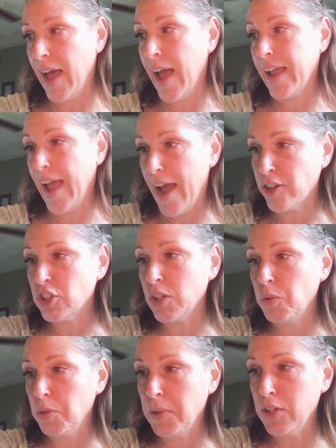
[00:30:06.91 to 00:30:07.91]
I
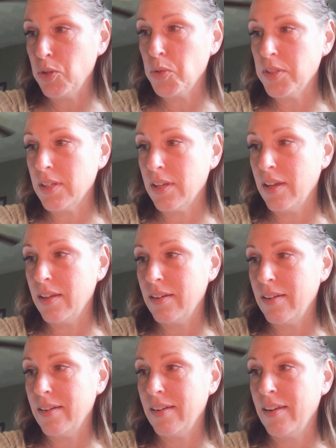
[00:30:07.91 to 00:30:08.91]
actually will be using it.
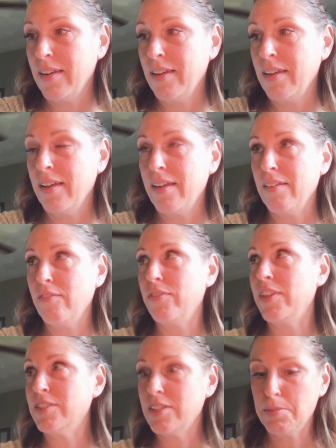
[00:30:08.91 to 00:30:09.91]

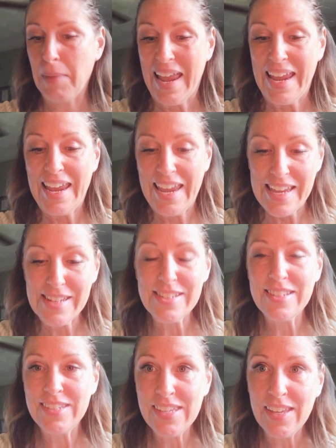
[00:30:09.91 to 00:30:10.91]
This is my
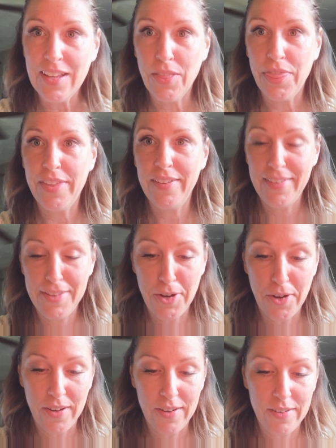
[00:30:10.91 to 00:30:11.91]
18th
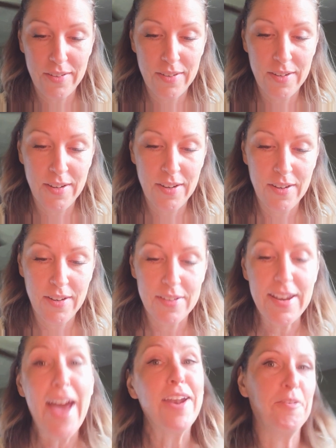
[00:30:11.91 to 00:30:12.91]
year,
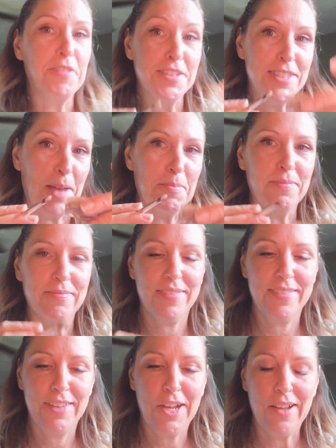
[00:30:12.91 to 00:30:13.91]
not of the same
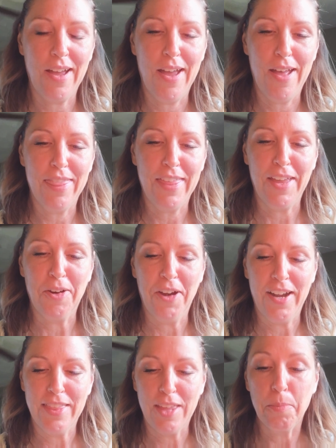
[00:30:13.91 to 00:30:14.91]
thing or
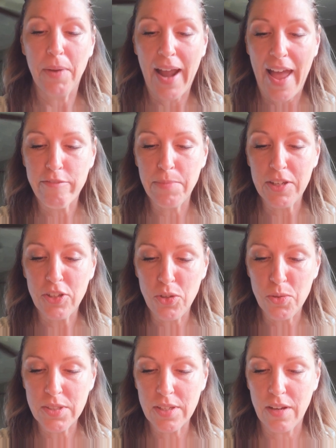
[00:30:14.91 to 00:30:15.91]
anything, but I've been
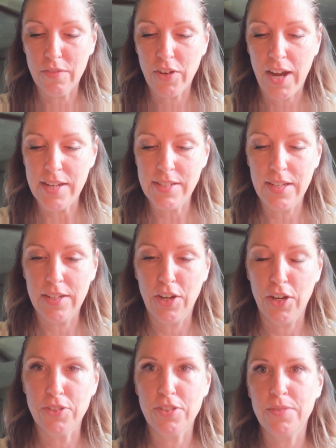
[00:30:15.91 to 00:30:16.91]
using it for 18
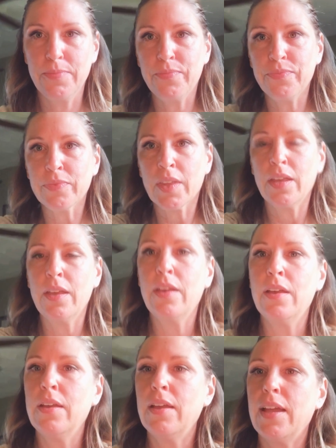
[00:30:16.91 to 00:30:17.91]
years.
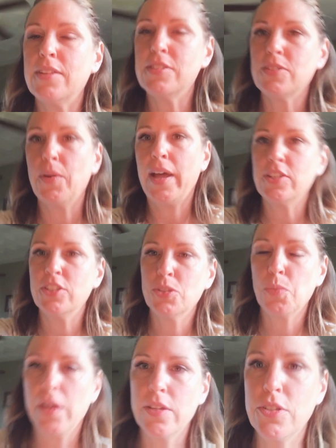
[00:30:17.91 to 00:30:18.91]
And so I
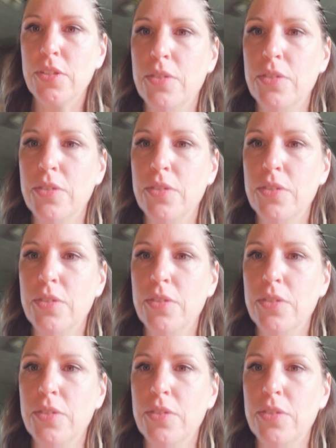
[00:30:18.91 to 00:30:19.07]
just want